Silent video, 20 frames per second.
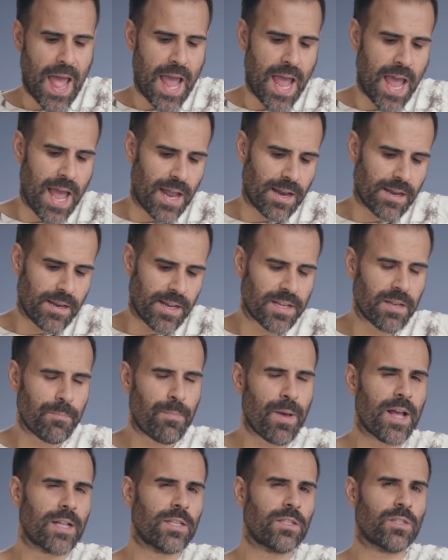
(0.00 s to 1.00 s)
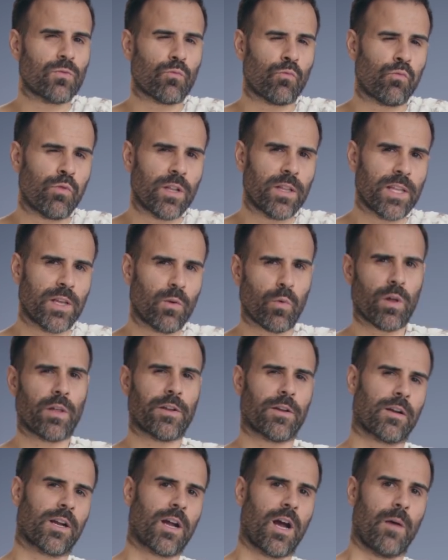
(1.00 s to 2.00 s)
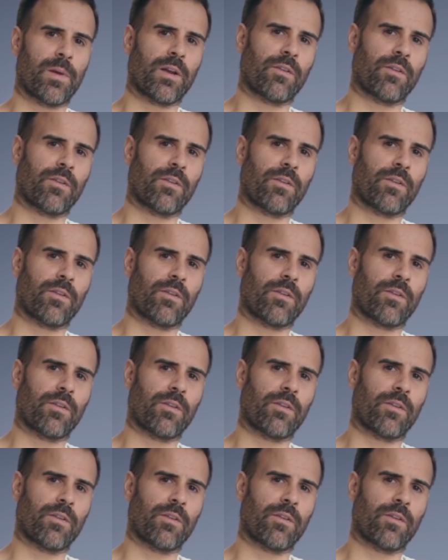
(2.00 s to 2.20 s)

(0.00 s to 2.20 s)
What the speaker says: and it depends really where you're coming